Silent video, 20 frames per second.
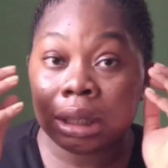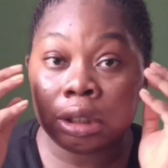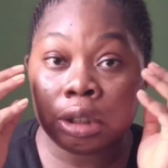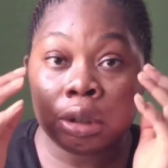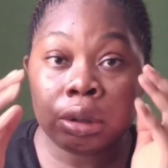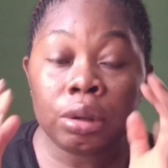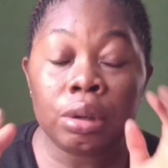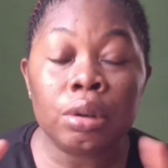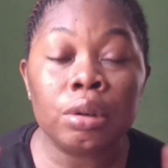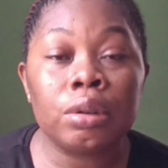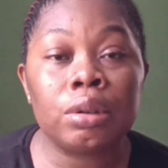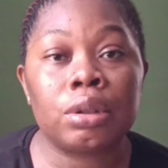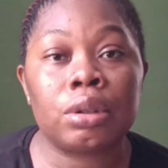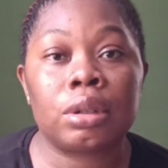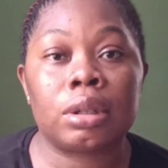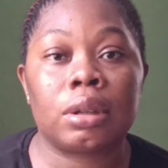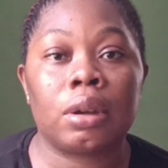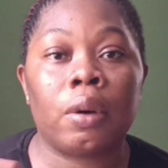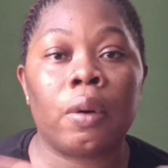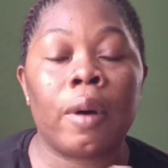
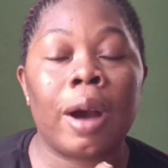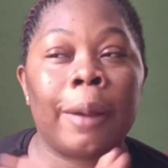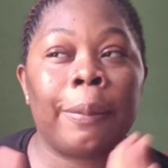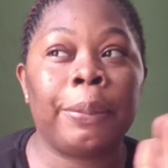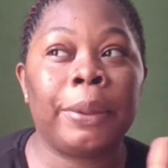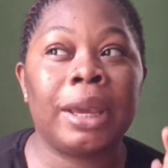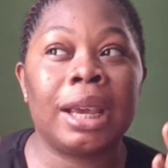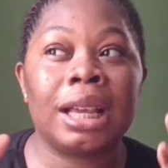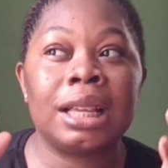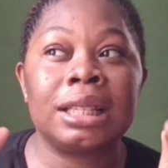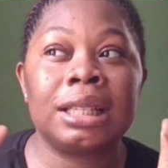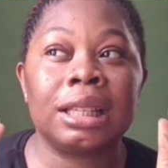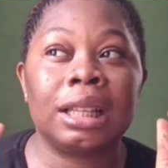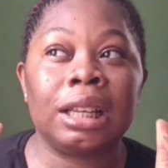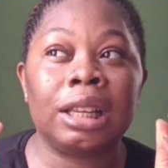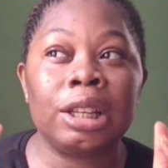looks or appears